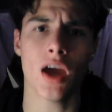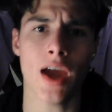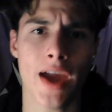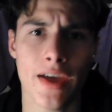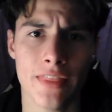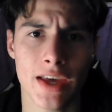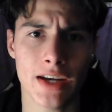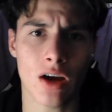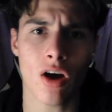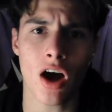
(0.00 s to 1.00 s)
And then
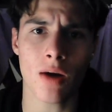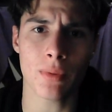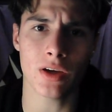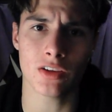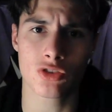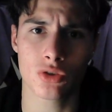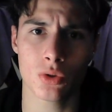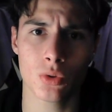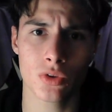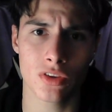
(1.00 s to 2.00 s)
I'll hop
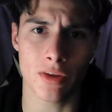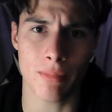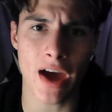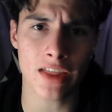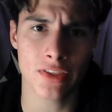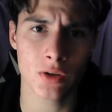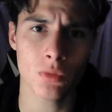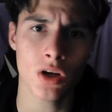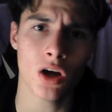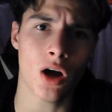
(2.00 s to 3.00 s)
into the bathroom.
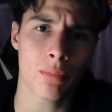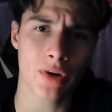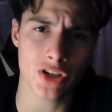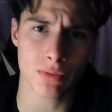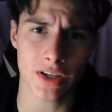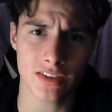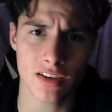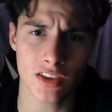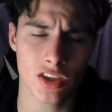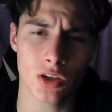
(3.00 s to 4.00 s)
I'll brush my
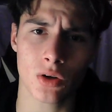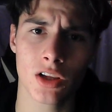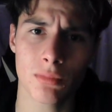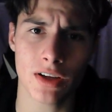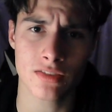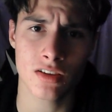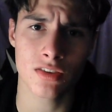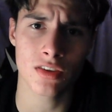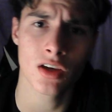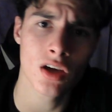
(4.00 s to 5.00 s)
teeth, clean my
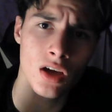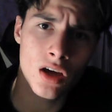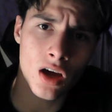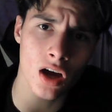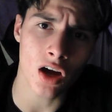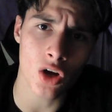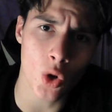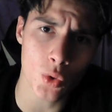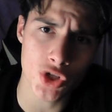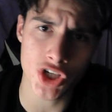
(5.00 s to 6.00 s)
teeth,
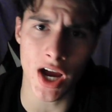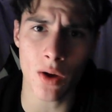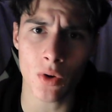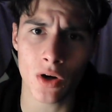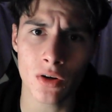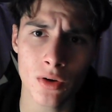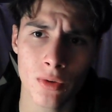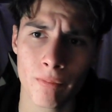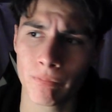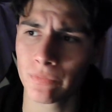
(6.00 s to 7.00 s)
cold shower,
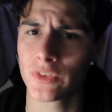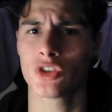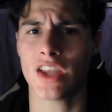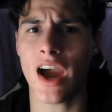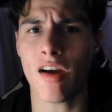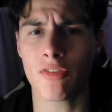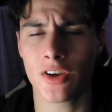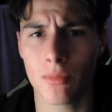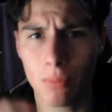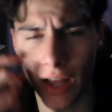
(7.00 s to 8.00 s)
use the
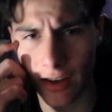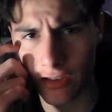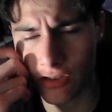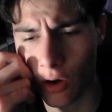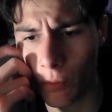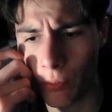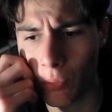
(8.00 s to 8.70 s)
African black soap.